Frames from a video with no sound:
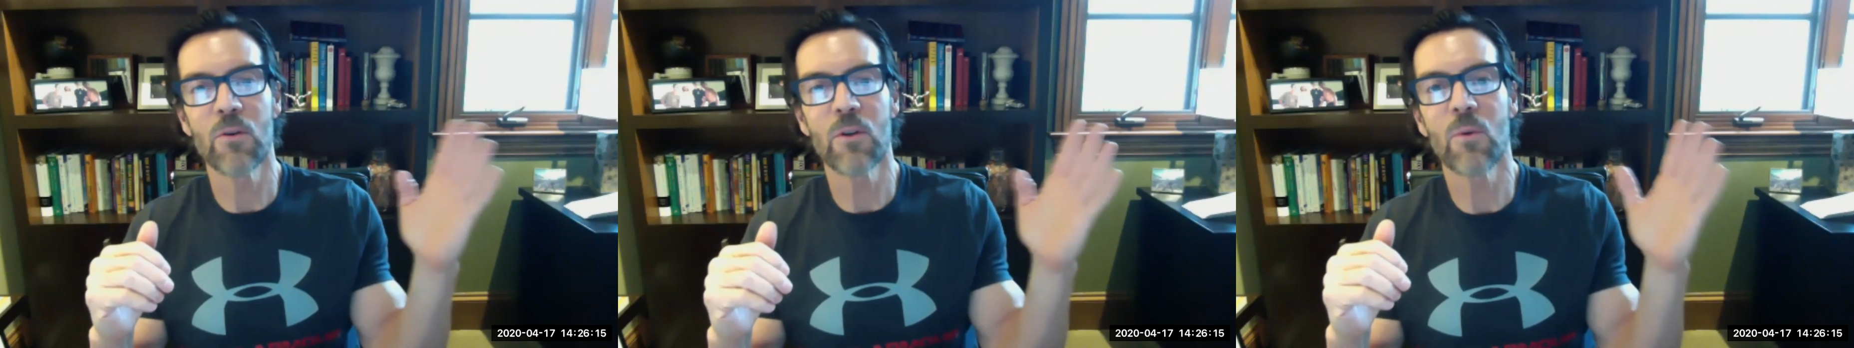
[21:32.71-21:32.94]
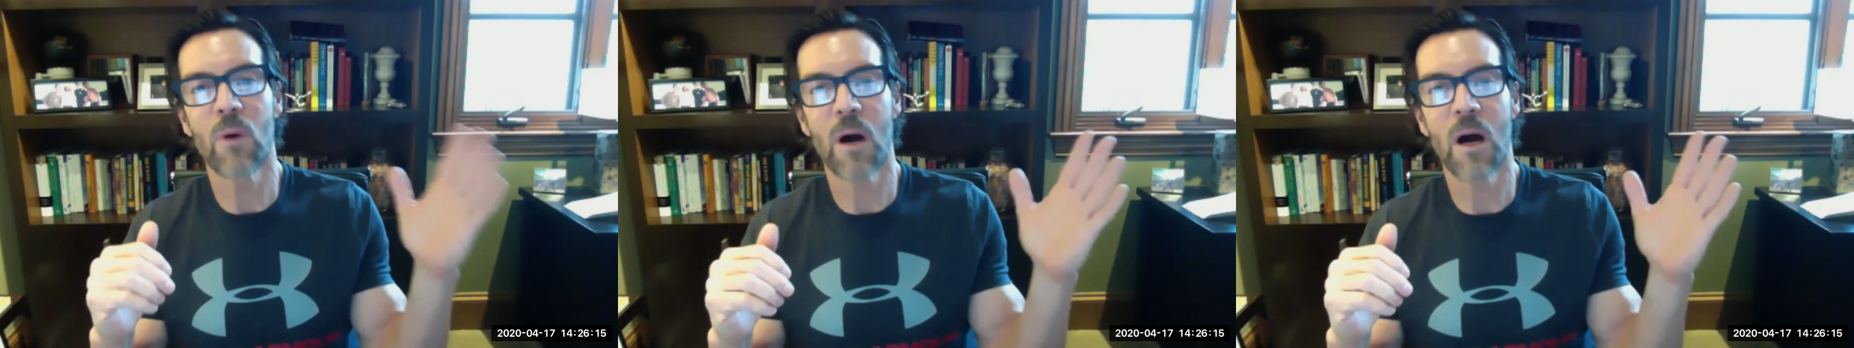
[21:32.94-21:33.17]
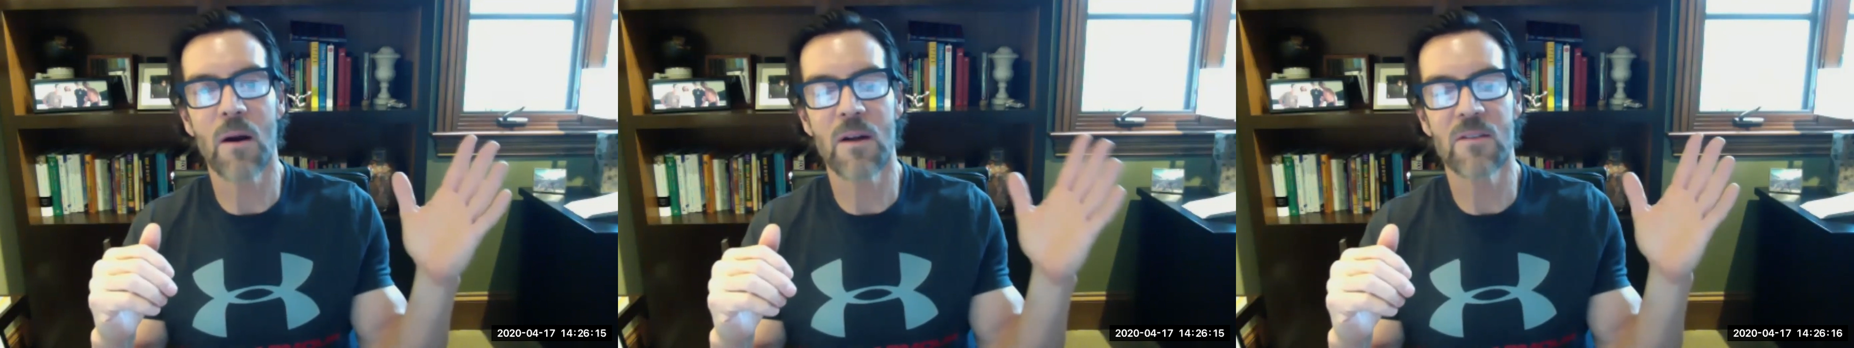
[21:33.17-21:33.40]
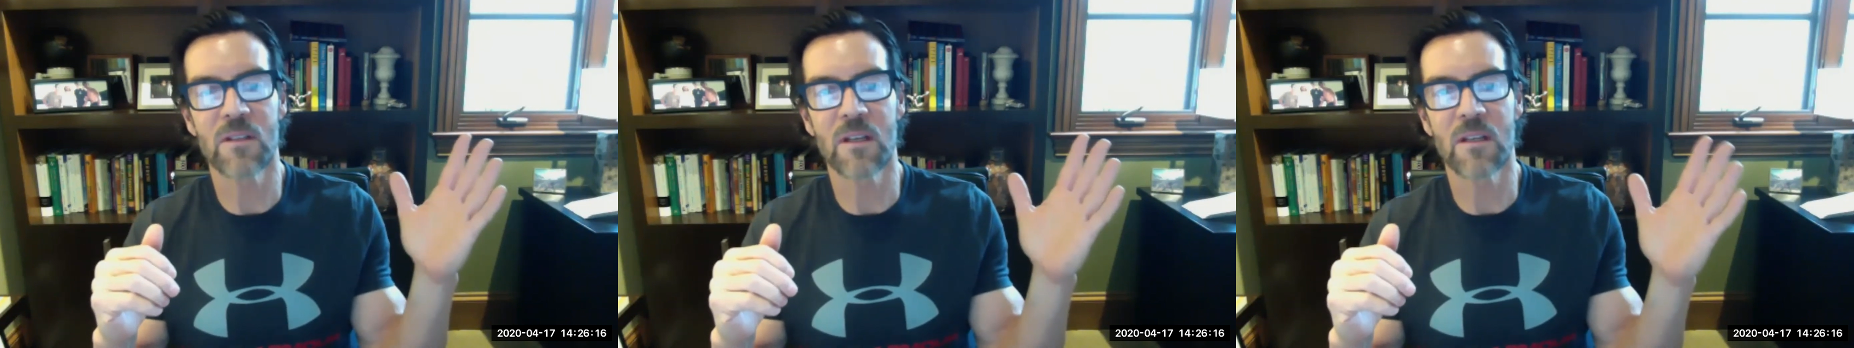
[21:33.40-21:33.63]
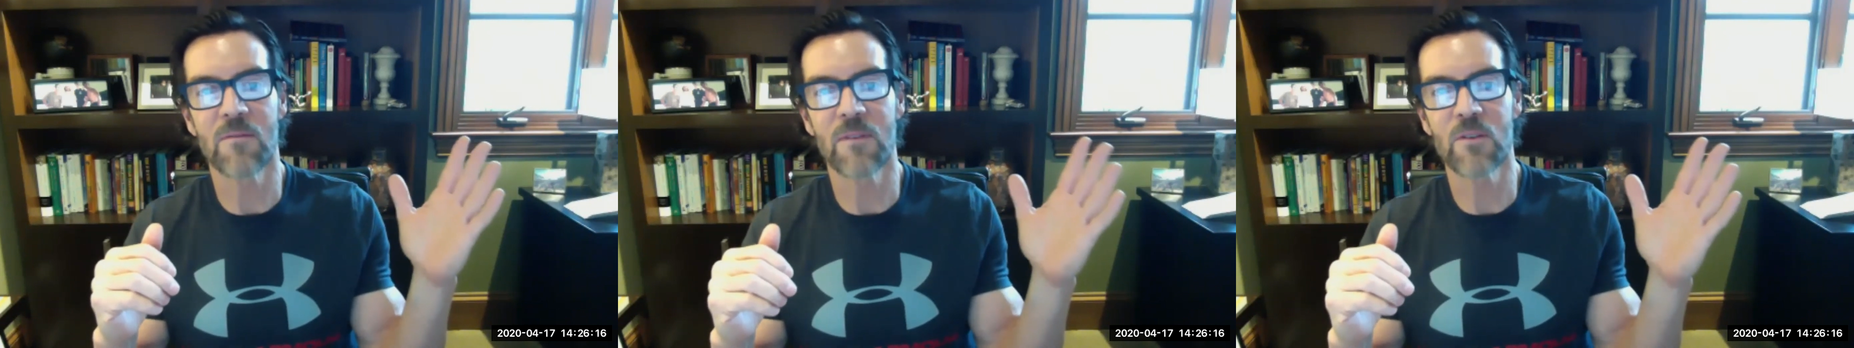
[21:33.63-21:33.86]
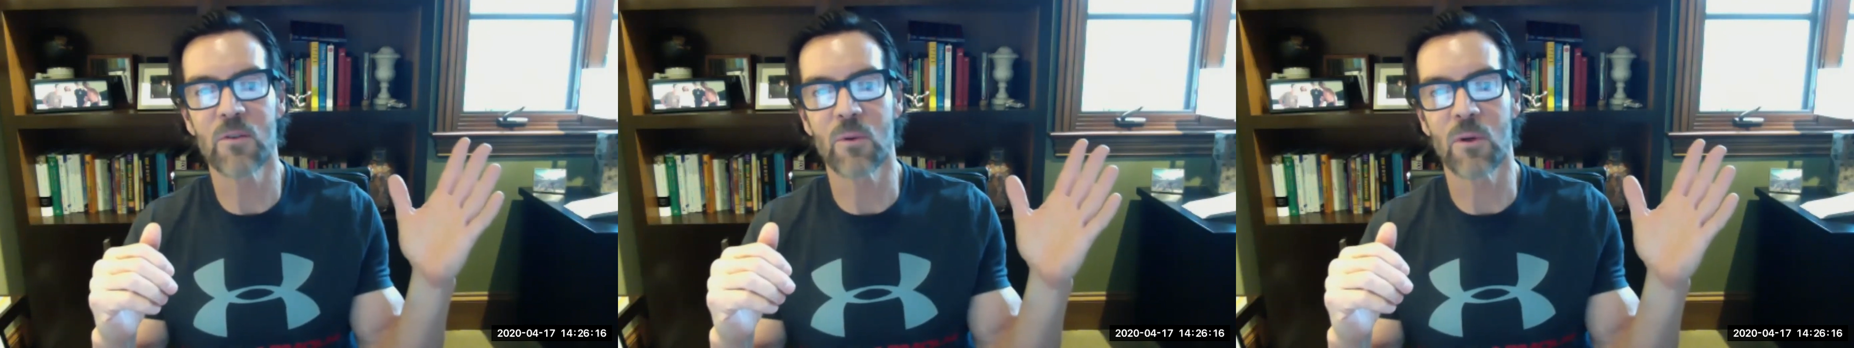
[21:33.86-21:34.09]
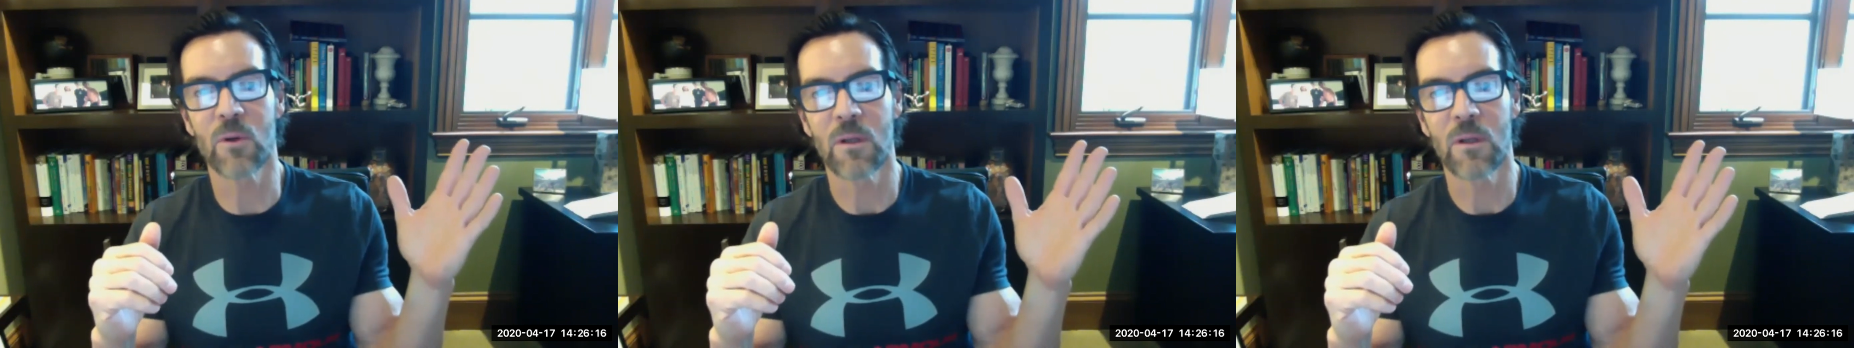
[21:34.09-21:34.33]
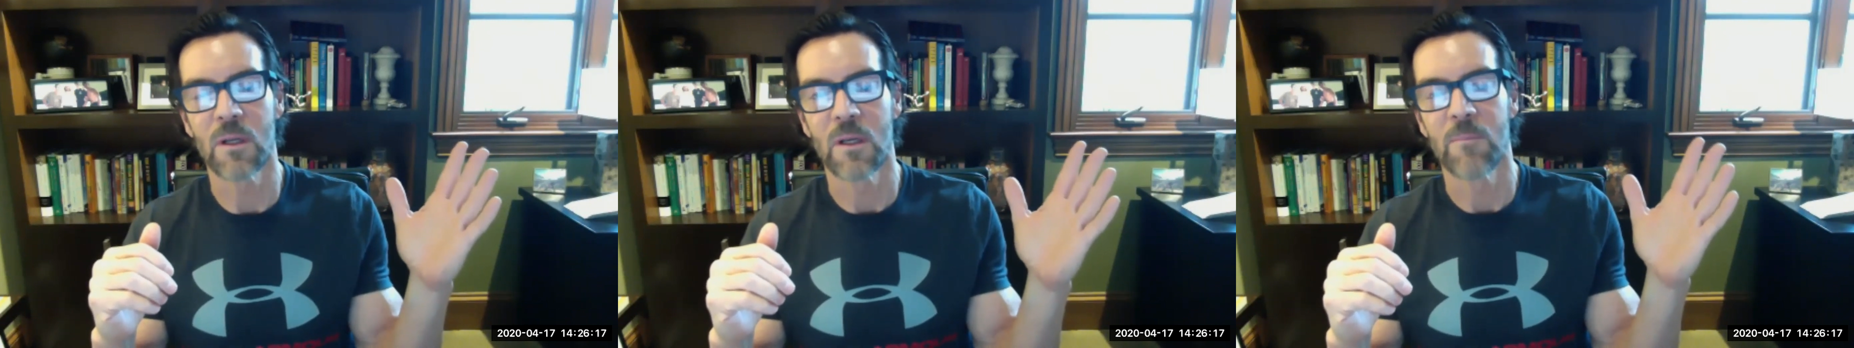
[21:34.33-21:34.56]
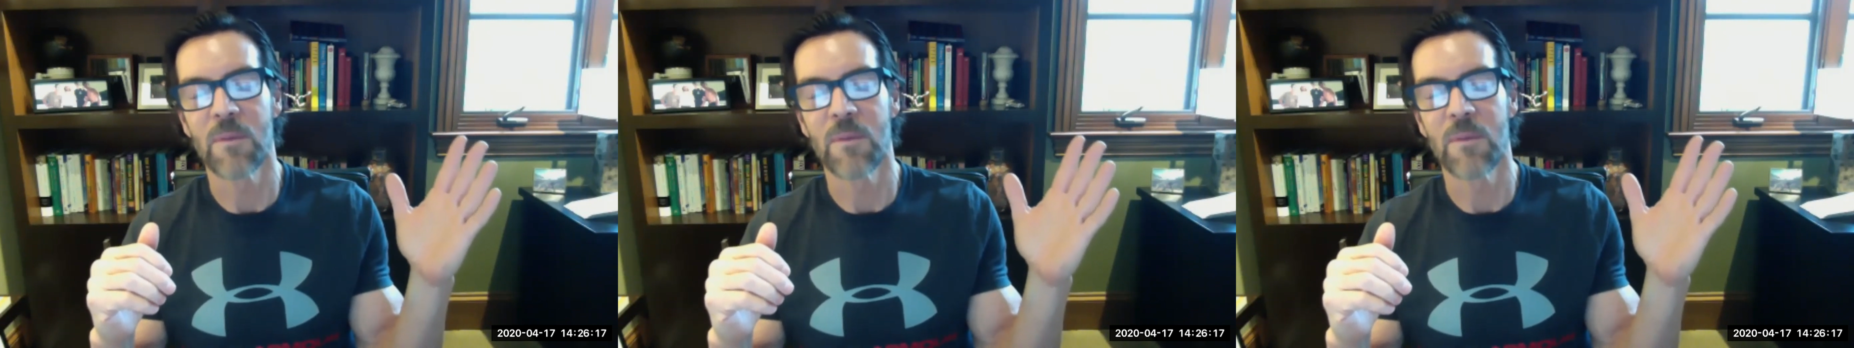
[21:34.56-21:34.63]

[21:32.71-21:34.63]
you are as an individual